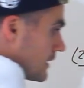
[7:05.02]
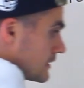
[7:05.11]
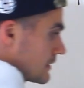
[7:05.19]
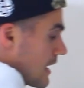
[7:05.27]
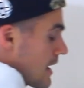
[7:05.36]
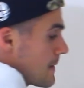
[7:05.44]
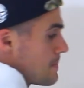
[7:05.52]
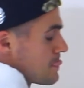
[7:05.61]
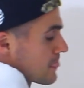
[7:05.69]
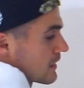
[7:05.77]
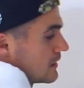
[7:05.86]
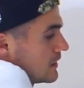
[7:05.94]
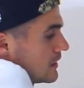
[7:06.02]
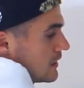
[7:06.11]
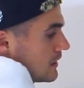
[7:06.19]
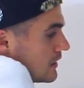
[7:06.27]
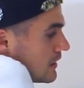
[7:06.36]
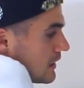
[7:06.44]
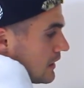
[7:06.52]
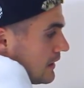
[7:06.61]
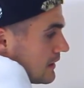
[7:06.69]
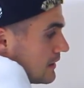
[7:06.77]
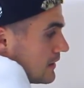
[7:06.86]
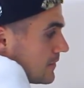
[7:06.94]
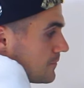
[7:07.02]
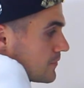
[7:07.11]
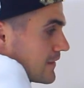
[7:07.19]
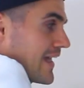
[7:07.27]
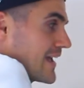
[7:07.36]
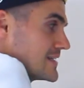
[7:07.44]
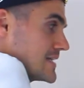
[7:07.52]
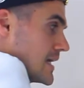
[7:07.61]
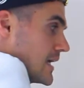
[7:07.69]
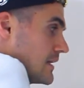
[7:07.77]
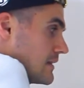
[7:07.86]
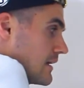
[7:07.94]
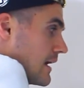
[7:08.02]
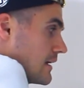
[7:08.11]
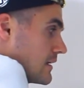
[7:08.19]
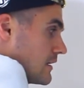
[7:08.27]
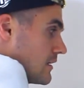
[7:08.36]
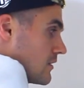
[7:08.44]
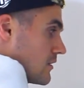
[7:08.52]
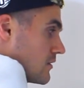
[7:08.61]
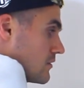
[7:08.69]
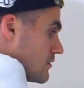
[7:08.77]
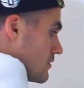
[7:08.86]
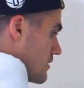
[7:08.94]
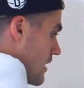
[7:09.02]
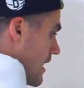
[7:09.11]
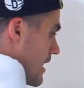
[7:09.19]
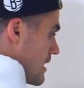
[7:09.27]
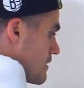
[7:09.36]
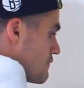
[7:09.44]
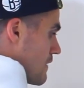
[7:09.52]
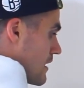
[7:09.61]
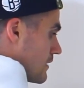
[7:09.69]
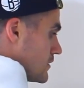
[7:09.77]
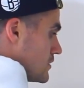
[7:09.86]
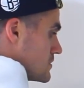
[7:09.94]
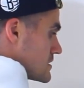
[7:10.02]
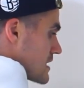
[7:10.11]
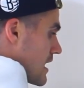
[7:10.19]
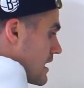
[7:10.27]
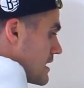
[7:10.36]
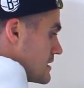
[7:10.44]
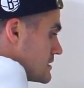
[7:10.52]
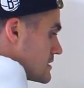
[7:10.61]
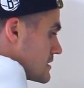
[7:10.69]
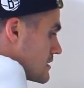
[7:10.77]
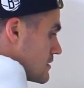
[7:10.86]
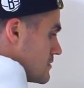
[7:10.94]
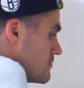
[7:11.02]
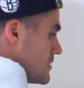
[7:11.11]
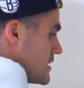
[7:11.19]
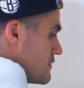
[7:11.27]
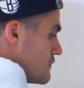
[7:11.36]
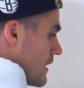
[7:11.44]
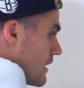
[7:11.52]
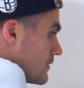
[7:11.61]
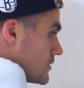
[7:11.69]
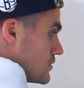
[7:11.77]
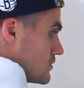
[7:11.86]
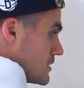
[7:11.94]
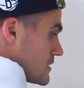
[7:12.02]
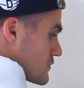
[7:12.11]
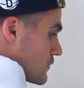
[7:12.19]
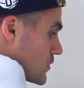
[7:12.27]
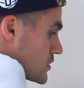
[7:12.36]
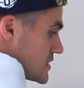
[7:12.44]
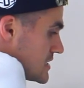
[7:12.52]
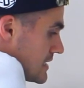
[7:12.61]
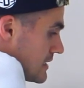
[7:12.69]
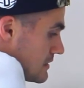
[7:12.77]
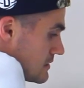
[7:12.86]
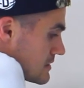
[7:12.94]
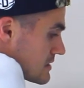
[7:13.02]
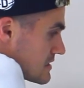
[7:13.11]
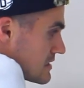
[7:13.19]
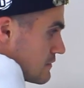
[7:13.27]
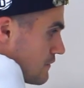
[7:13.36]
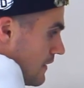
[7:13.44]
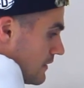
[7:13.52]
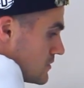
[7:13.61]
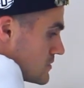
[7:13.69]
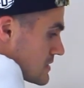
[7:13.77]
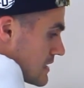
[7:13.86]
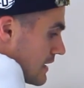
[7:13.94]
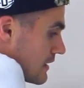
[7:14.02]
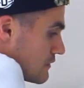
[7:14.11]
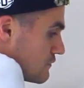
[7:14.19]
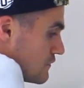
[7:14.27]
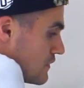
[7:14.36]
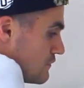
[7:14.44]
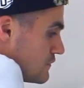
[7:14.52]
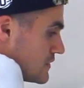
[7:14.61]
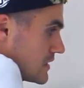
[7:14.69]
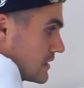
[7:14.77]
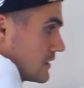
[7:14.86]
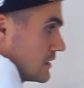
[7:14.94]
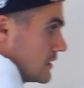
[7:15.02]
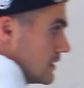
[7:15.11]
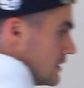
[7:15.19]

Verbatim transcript: like that. Um, can't take anything out of here. The A value is 8, the B value is 14, the C value is negative 15.